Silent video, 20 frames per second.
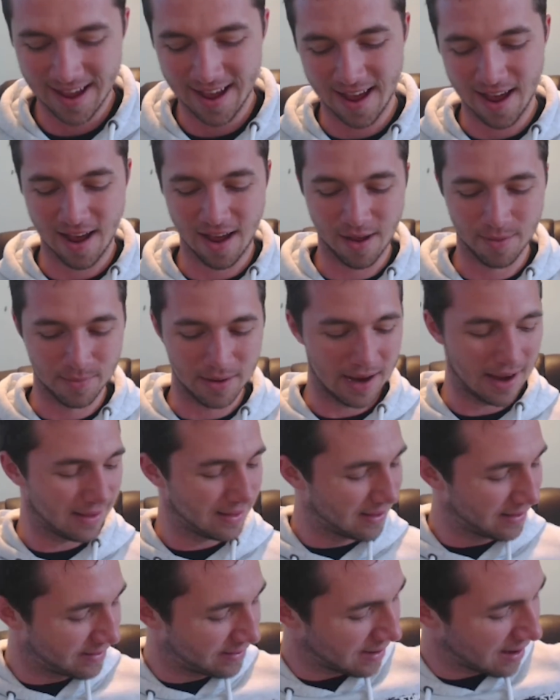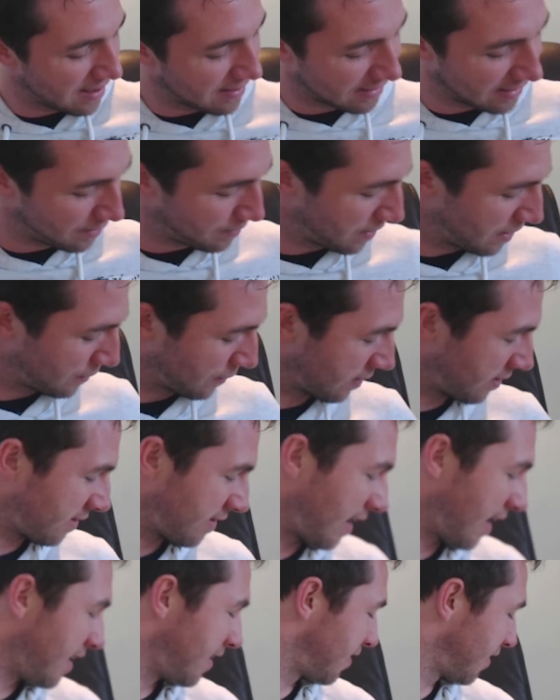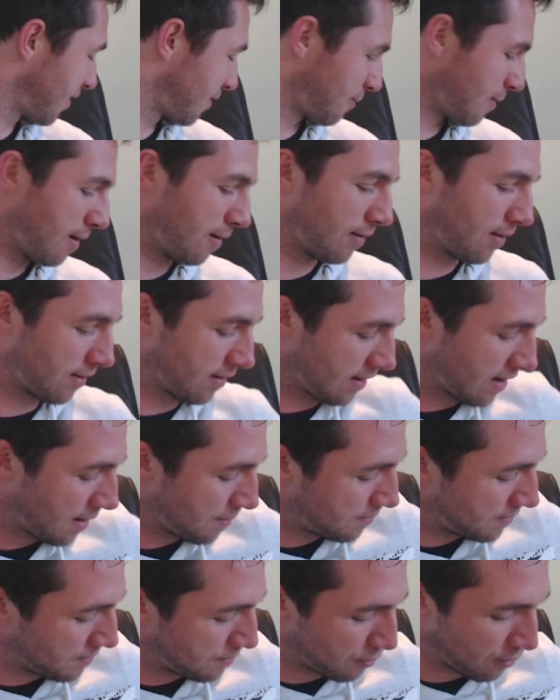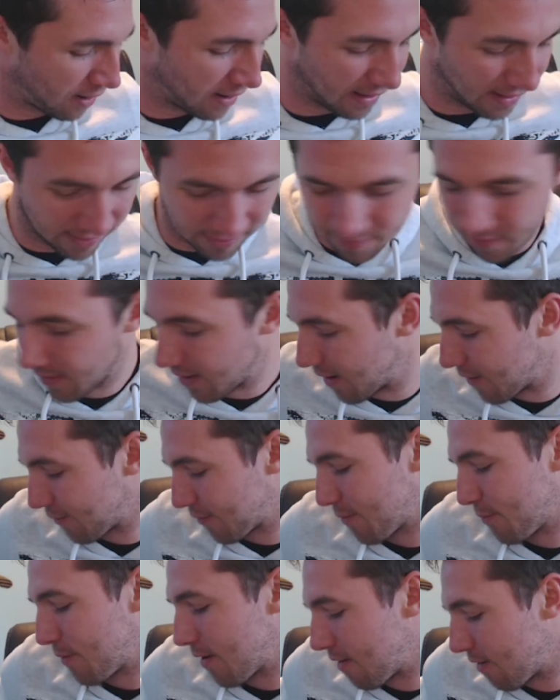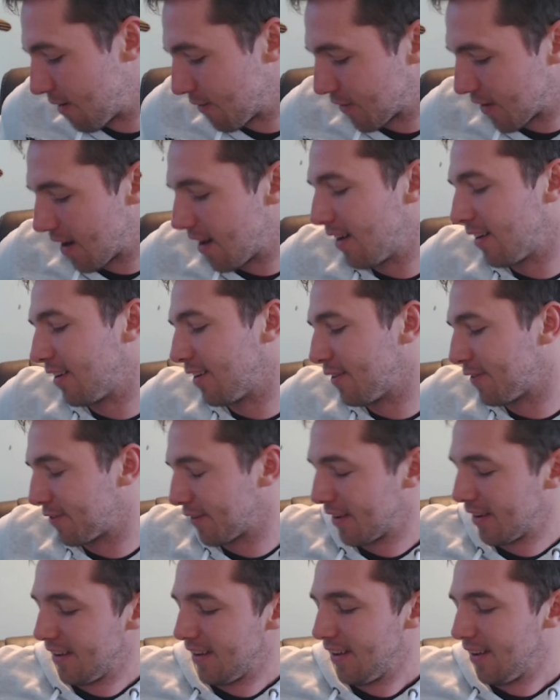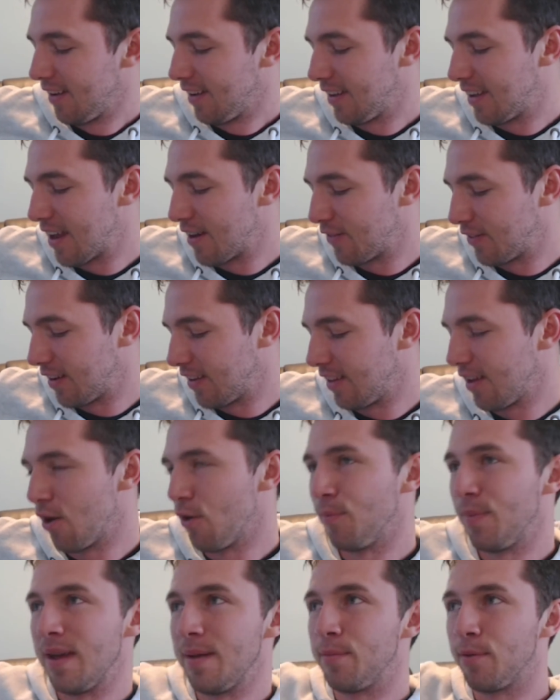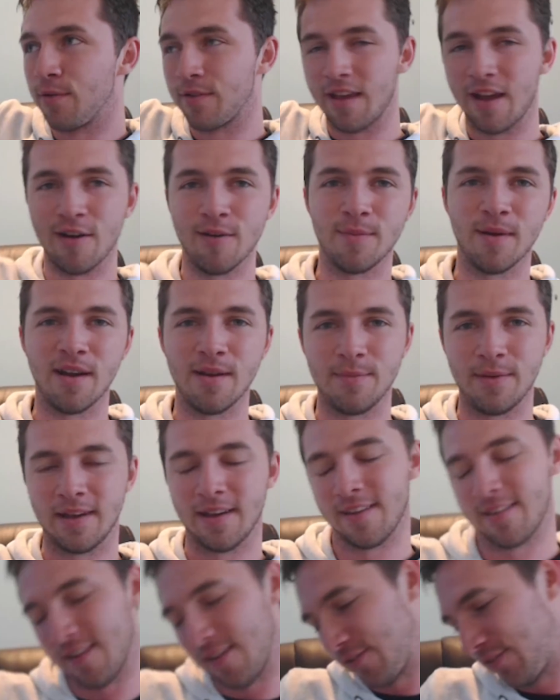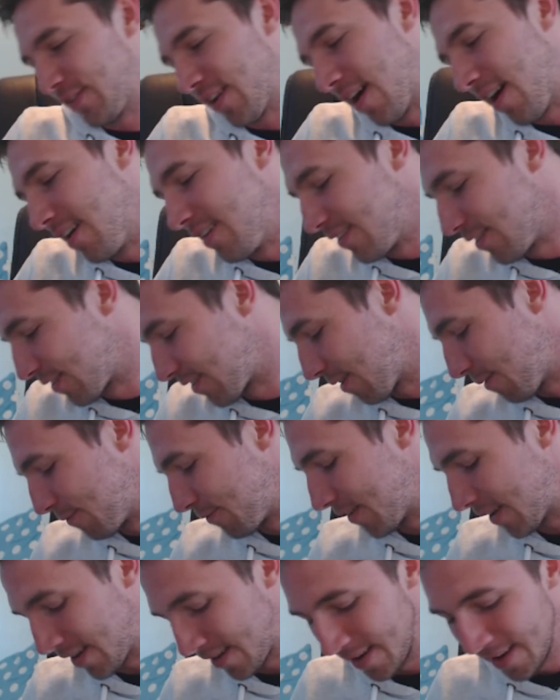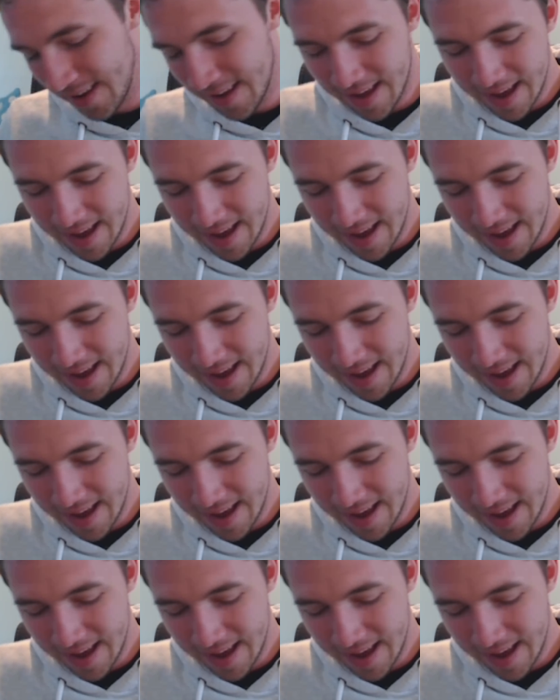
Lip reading: And the chair's in a bit of a state as well. There's a couple of breaks on it from where I've kind of given it the old people's elbow because I've died or something.